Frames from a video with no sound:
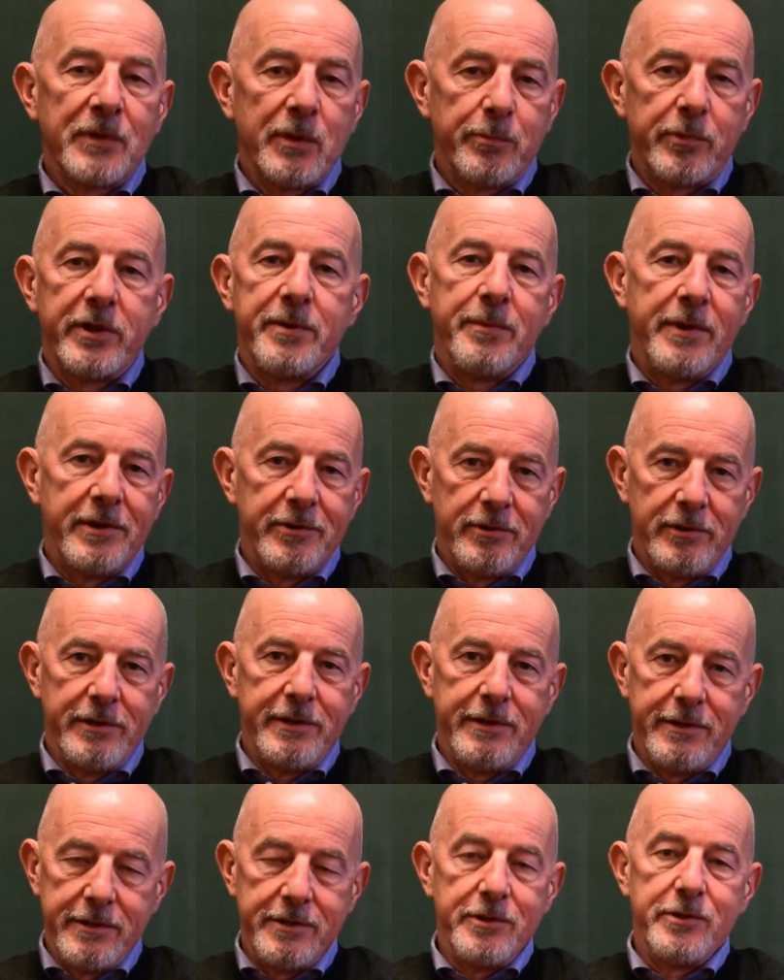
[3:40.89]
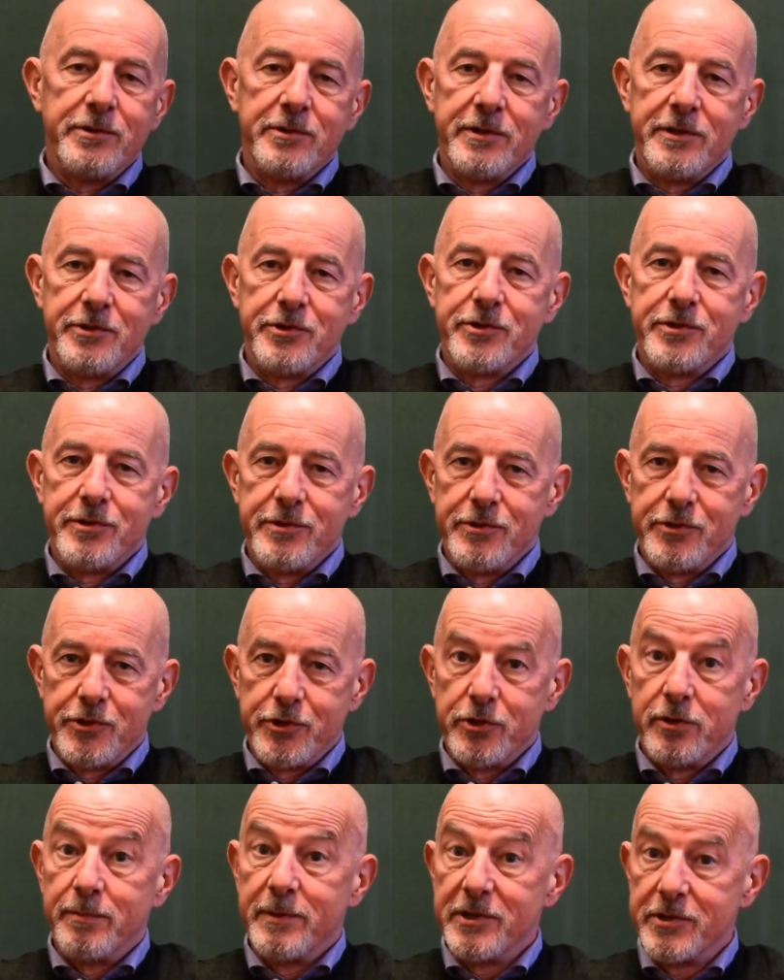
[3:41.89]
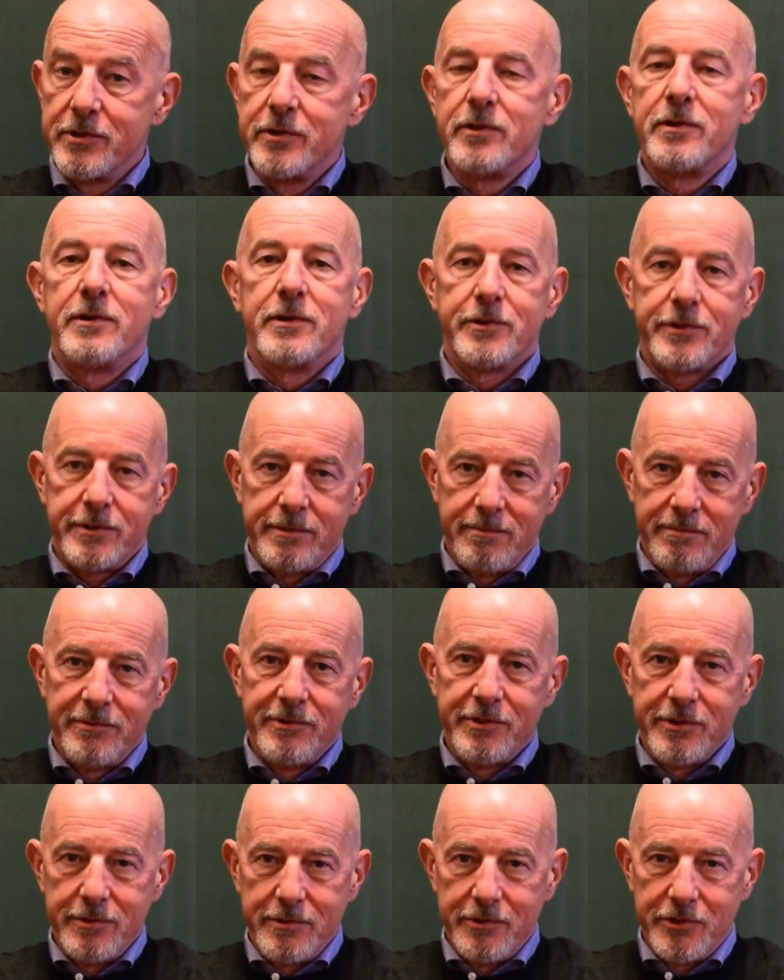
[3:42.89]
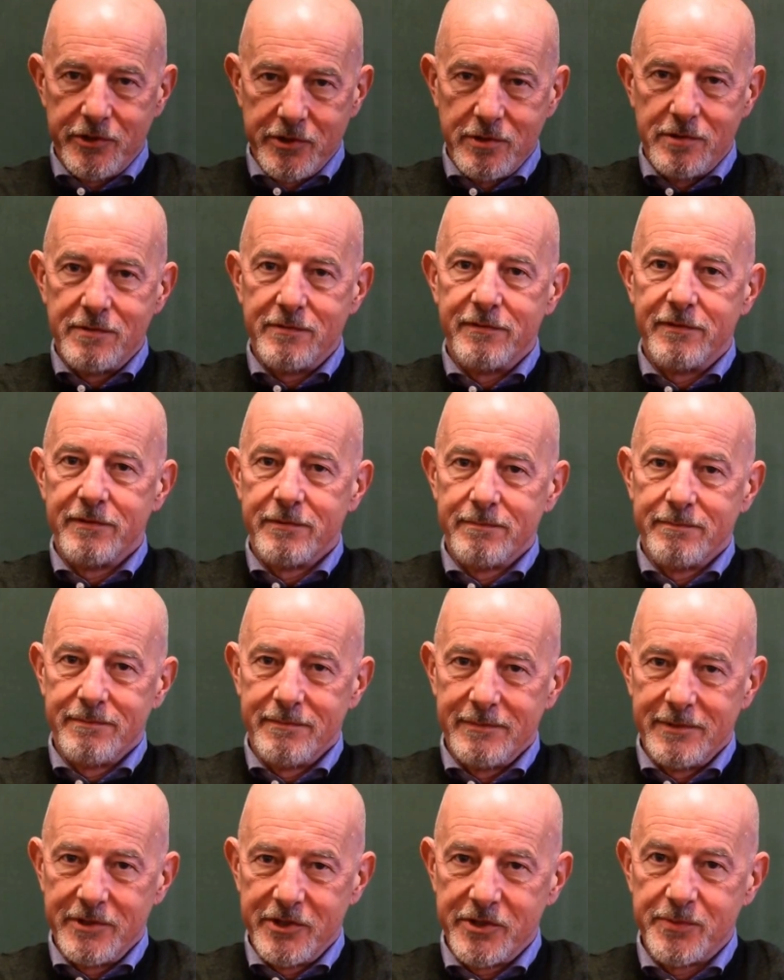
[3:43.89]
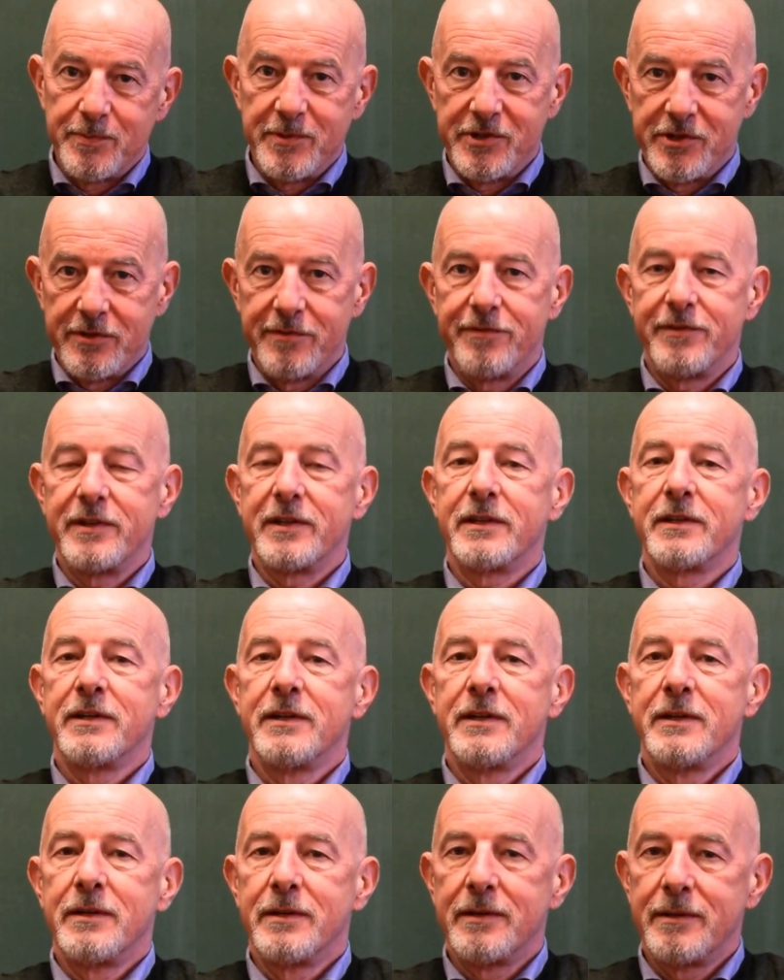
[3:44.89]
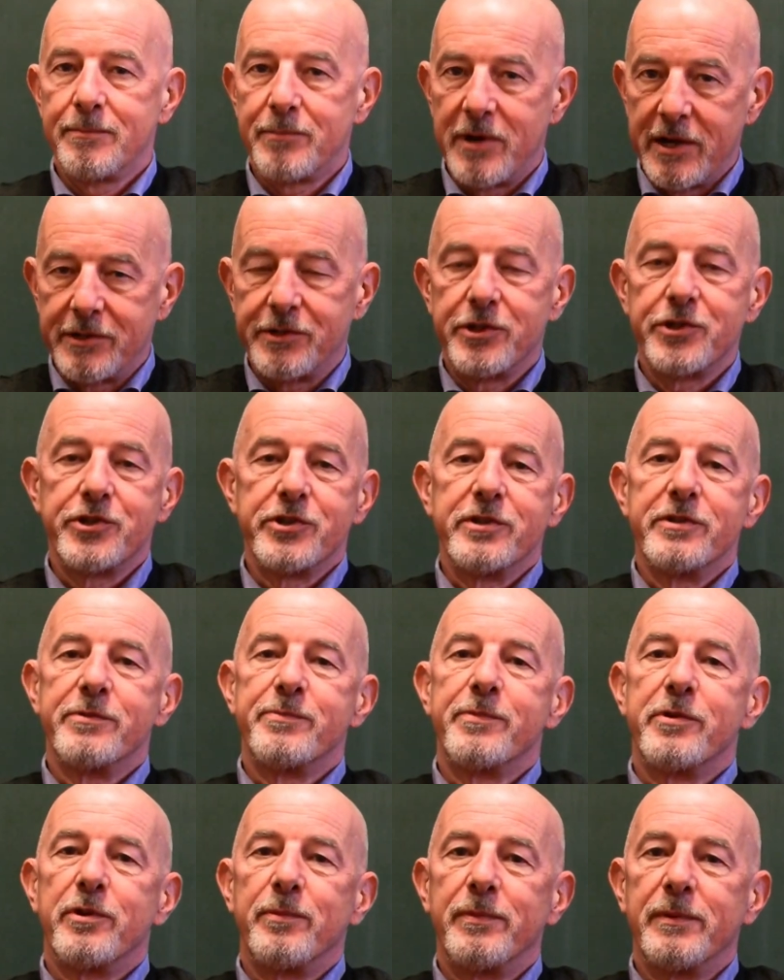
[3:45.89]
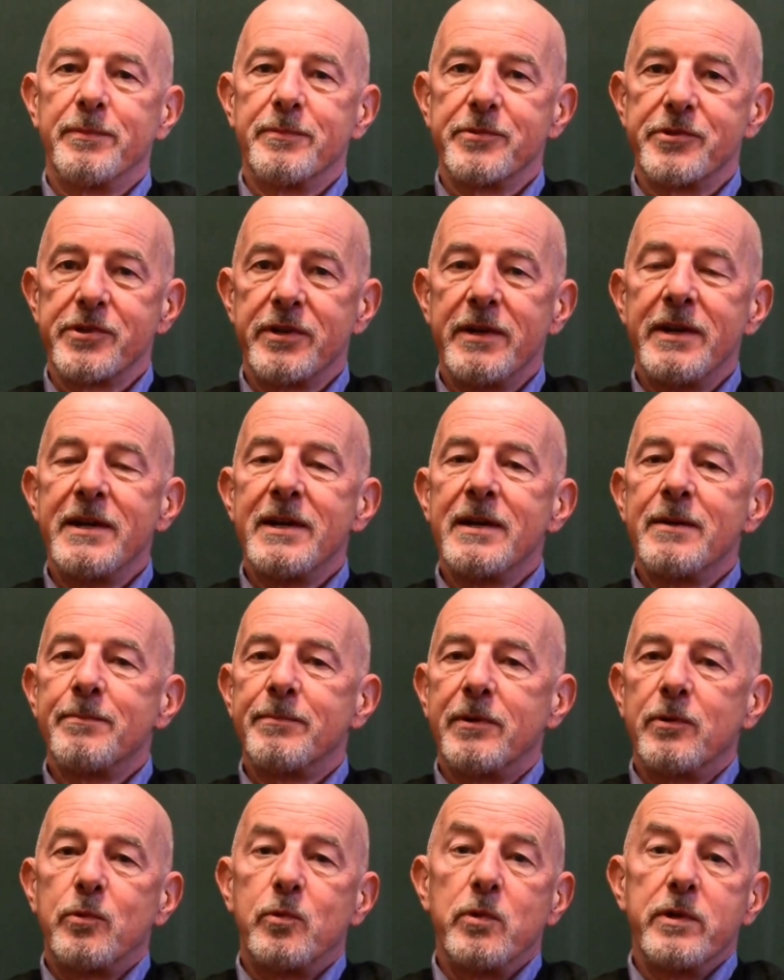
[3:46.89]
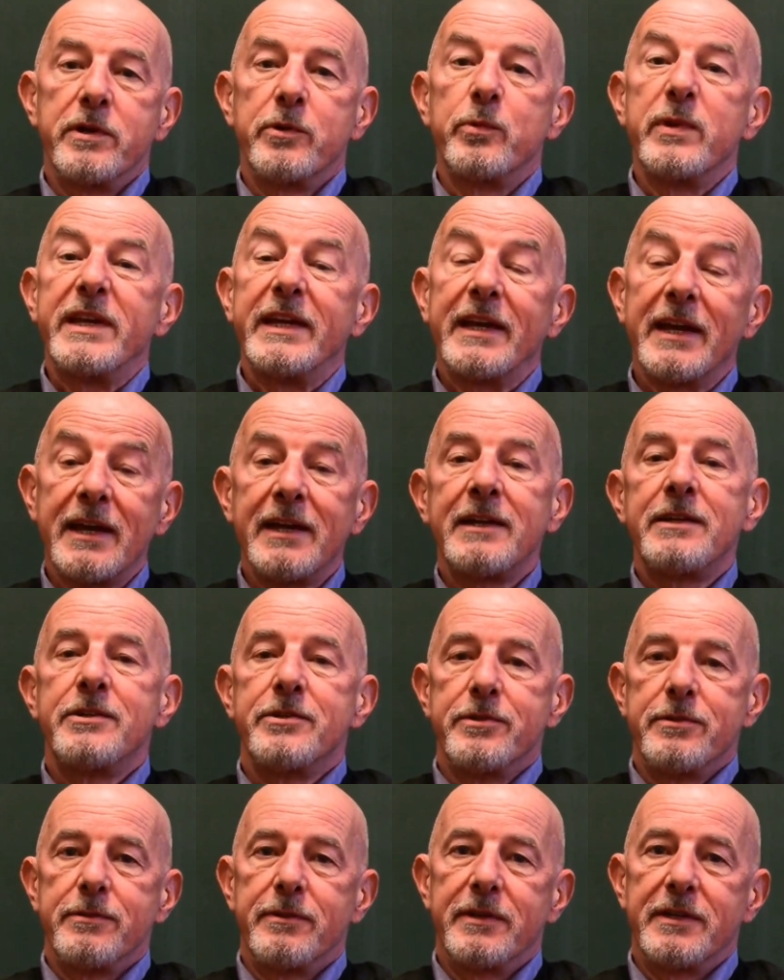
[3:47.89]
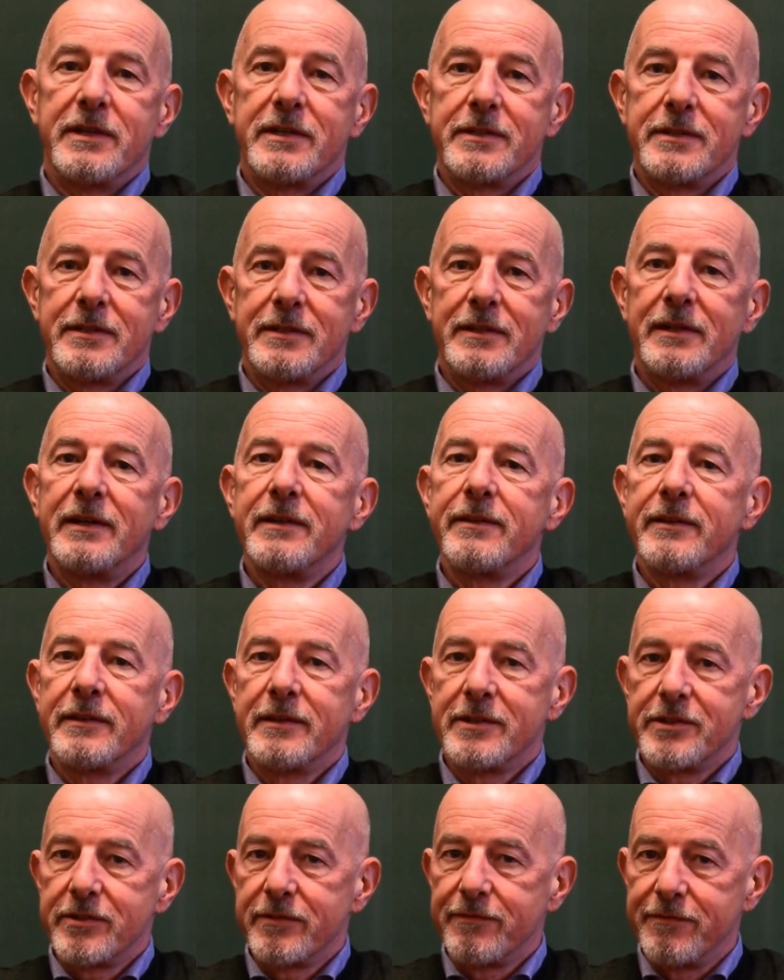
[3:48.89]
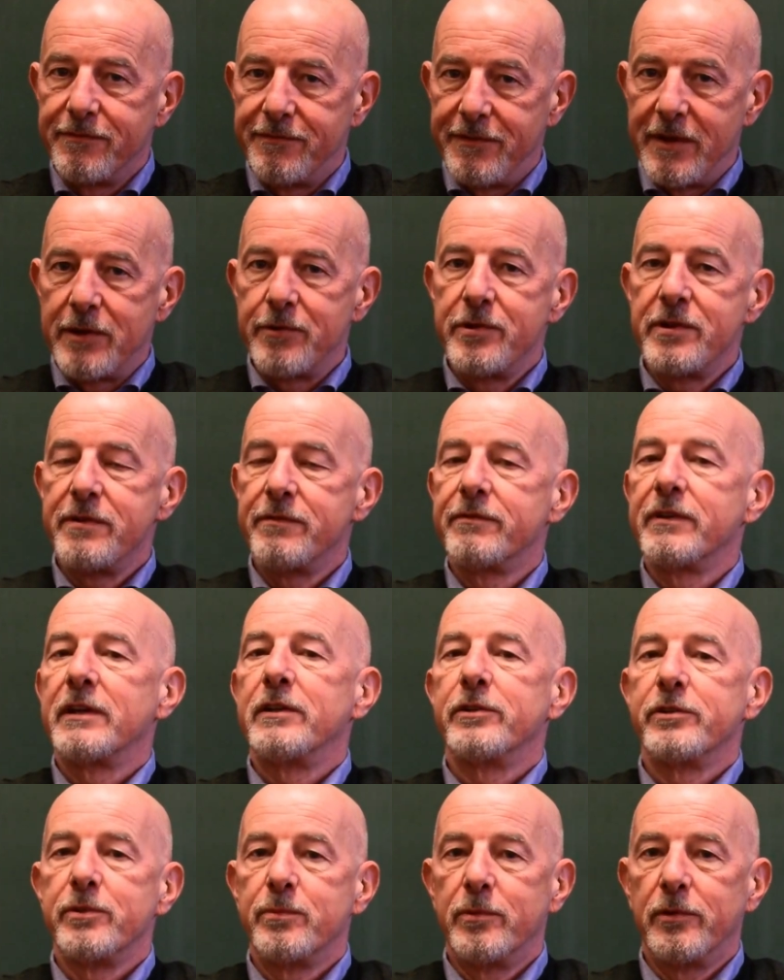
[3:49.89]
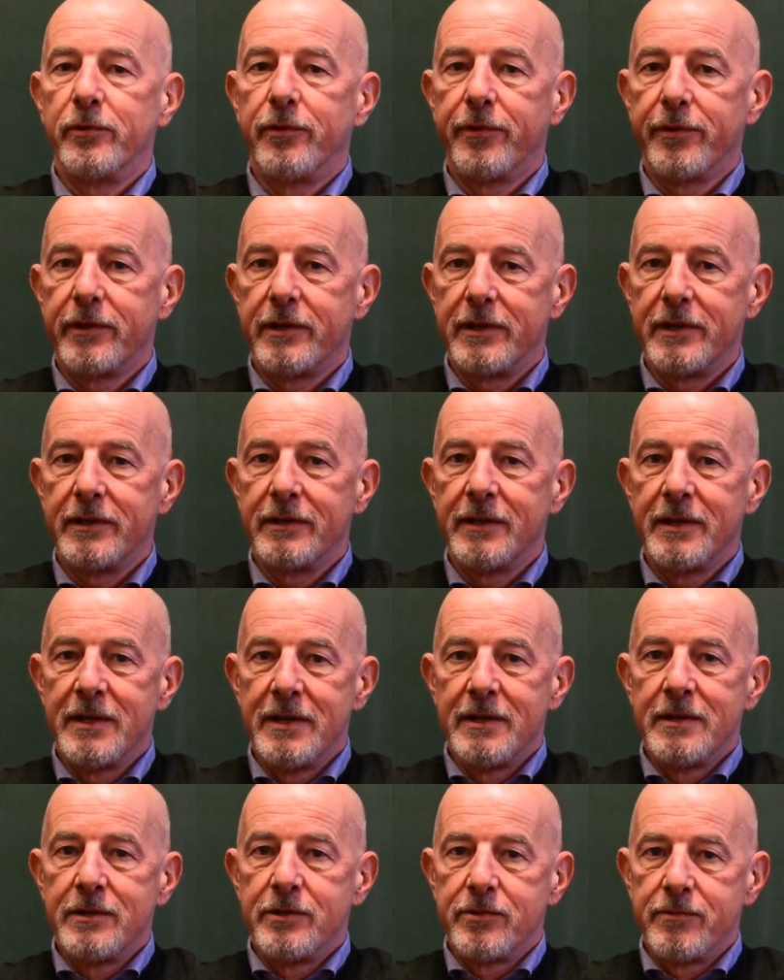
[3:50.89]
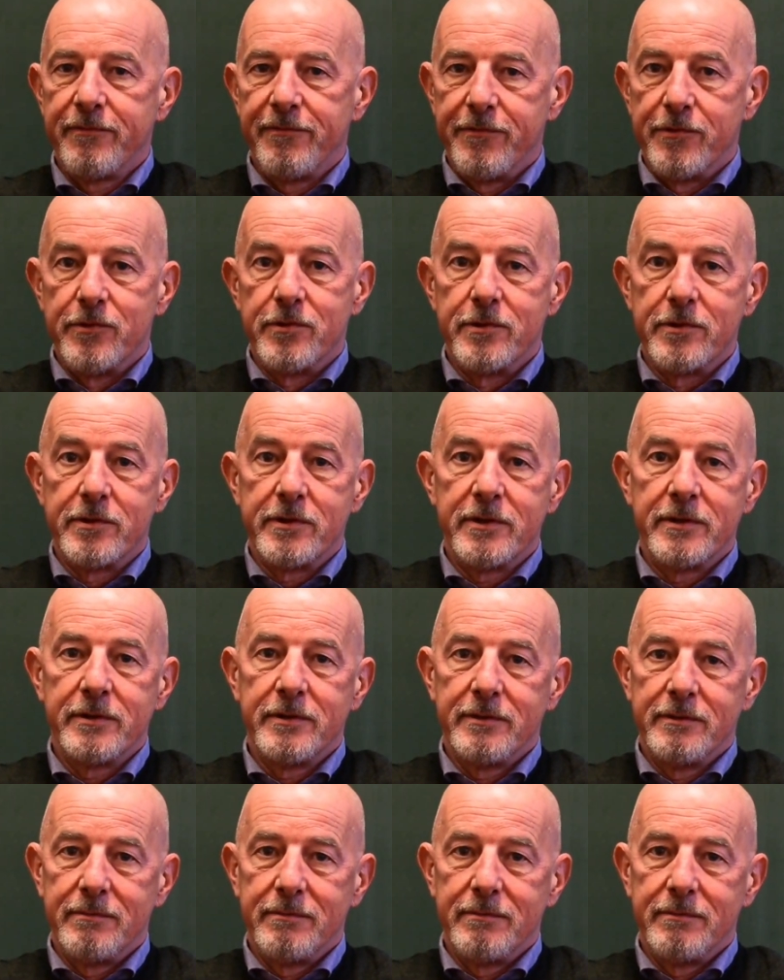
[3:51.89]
Primarily, the Newton Institute's job is not to solve specific practitioner problems, but where we can do that, I think that's a very valuable thing for